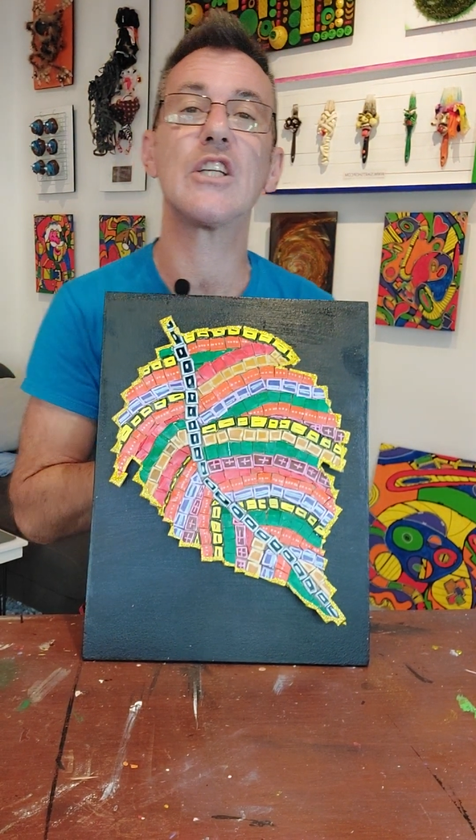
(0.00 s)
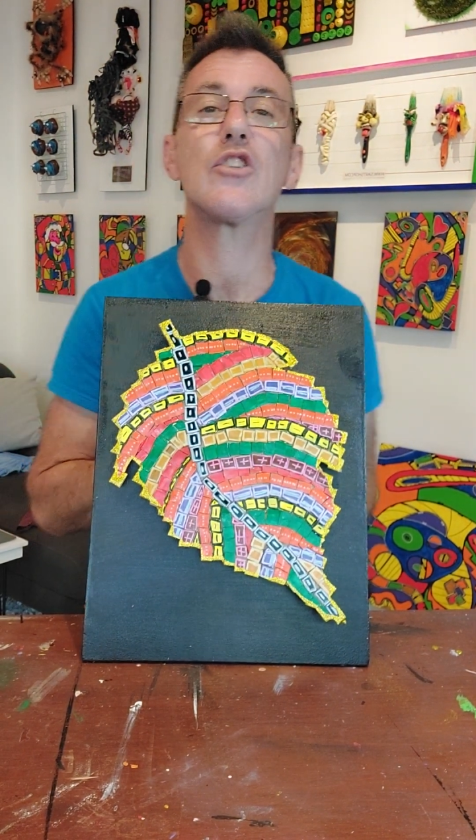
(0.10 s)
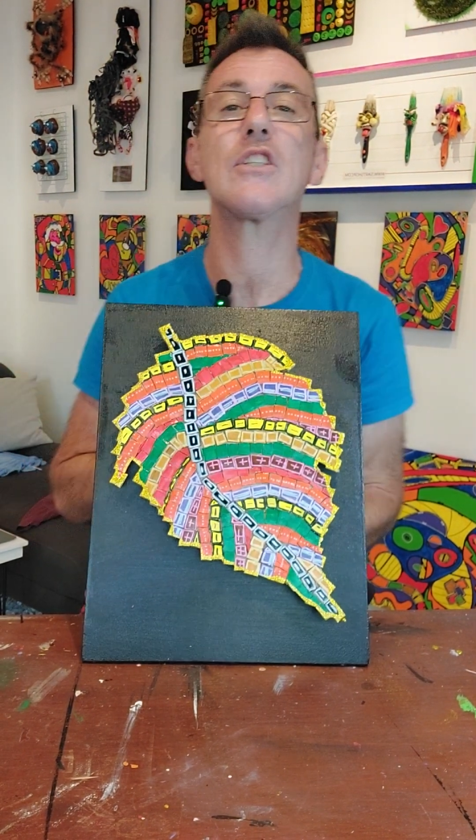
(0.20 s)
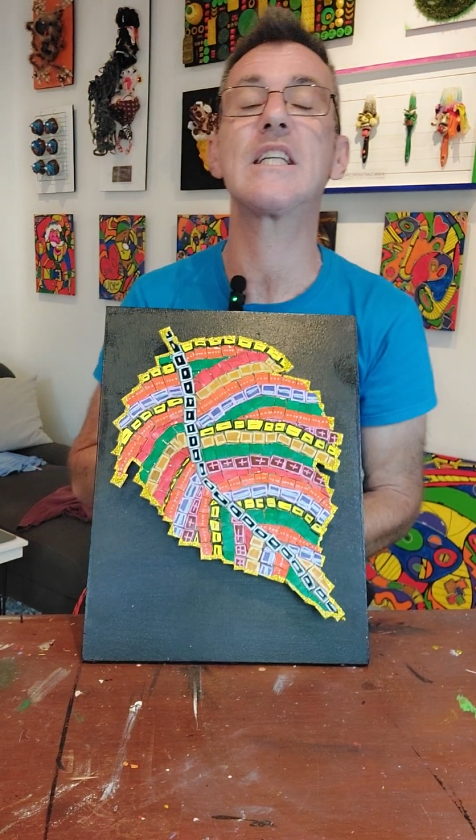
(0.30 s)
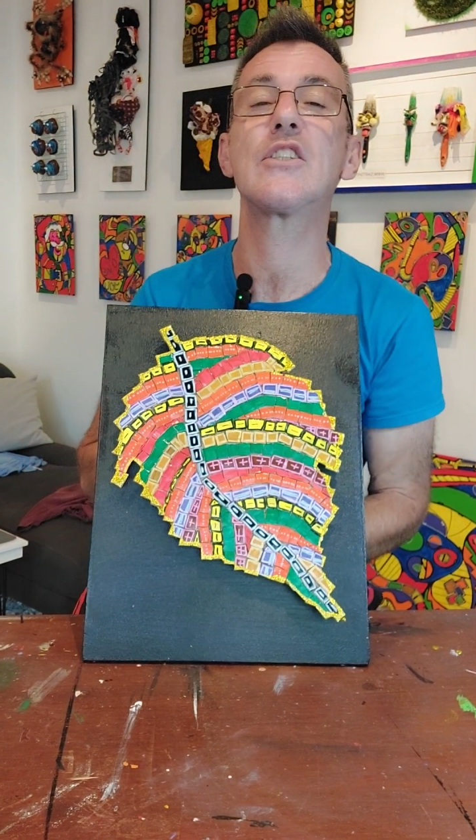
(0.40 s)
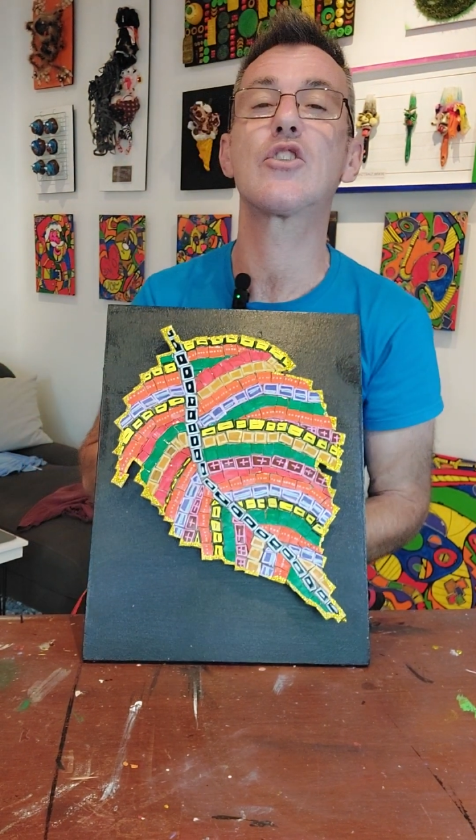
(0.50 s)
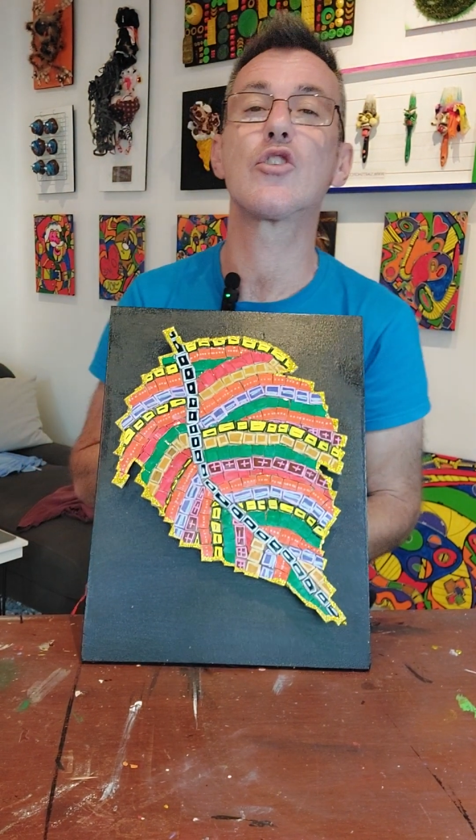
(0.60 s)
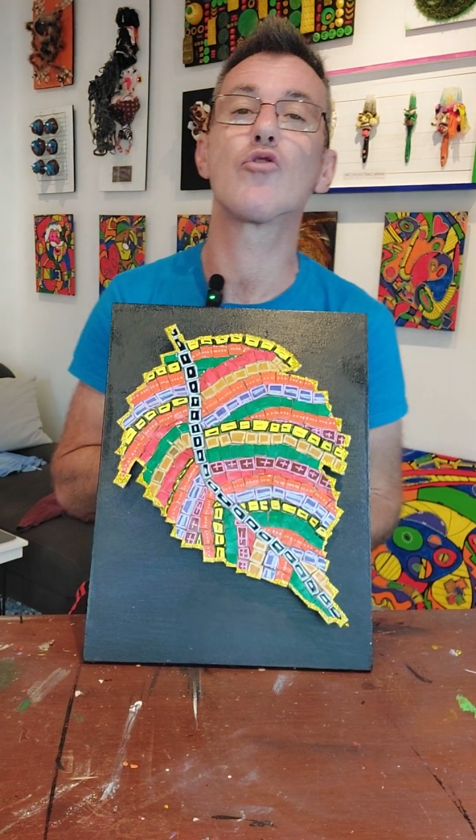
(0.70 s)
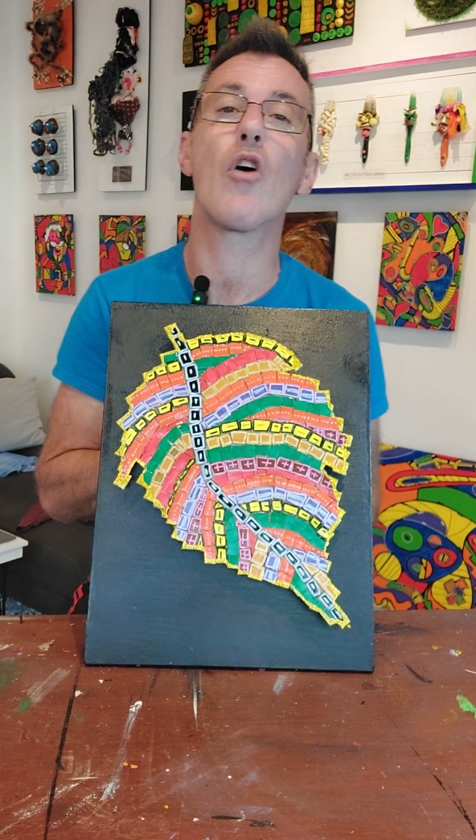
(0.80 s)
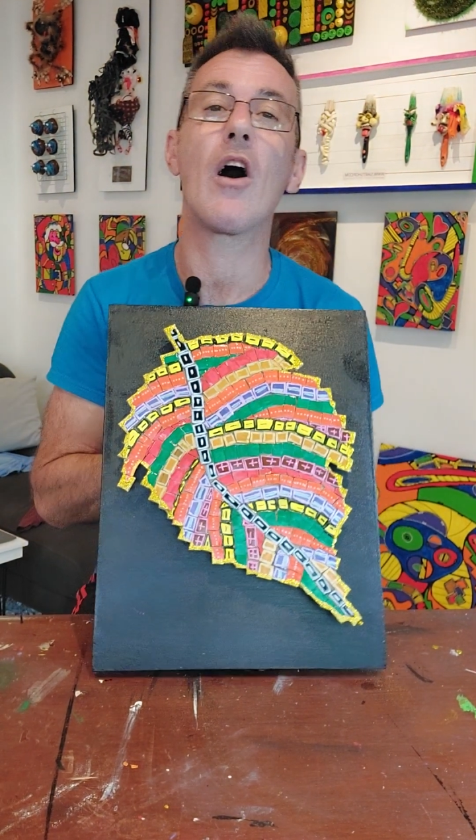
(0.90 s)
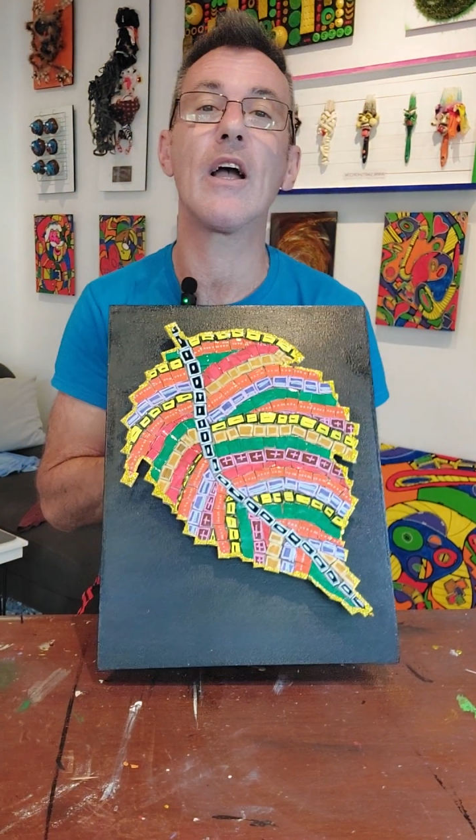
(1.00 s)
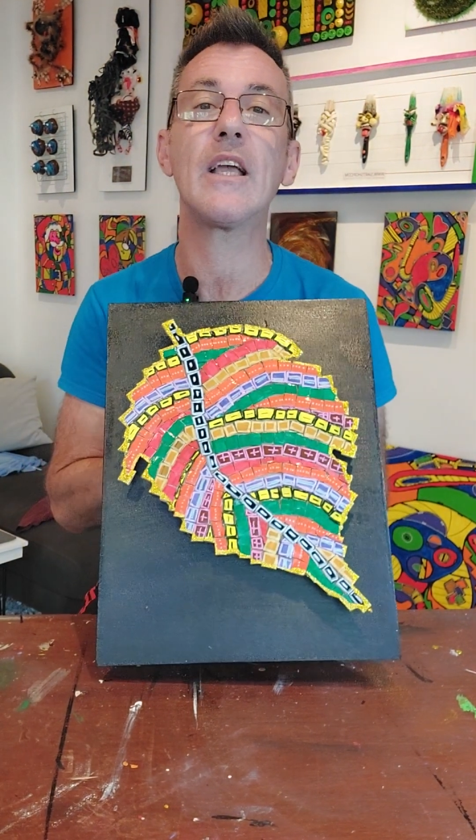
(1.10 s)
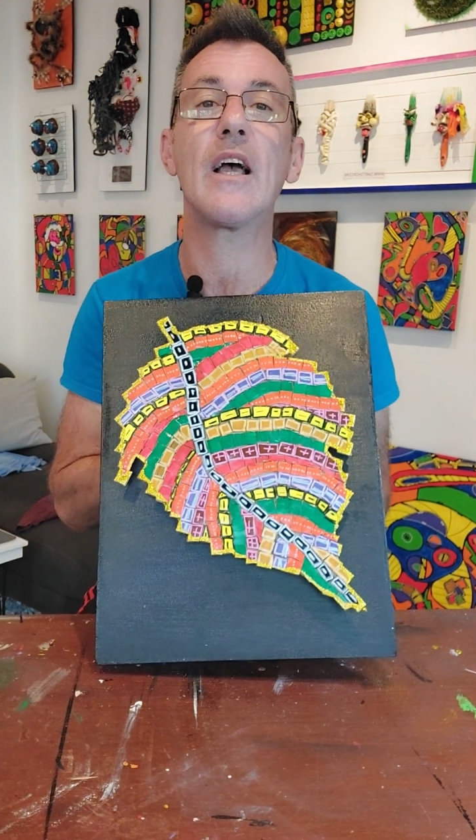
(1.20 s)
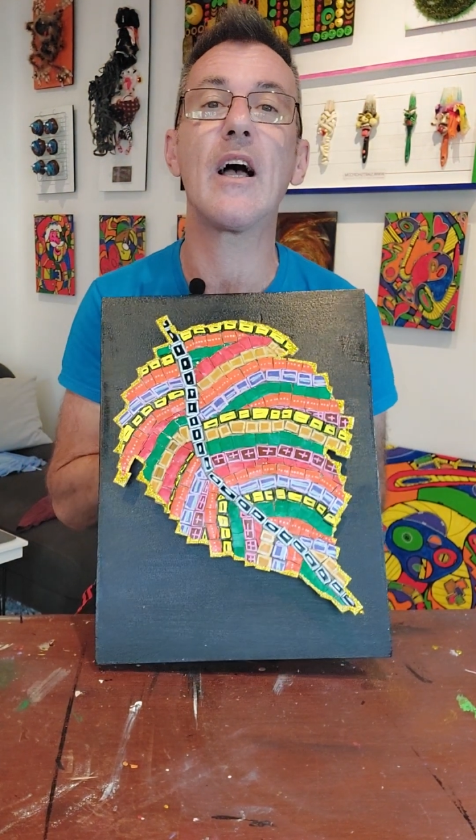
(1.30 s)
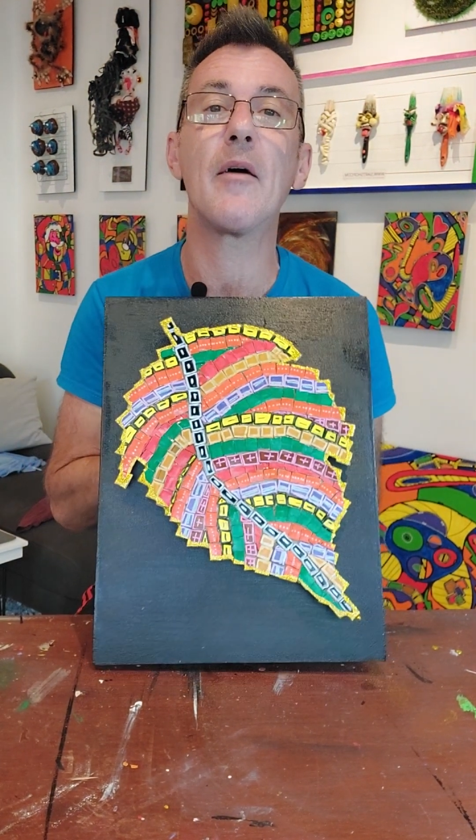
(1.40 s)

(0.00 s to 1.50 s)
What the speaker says: It just needs to dry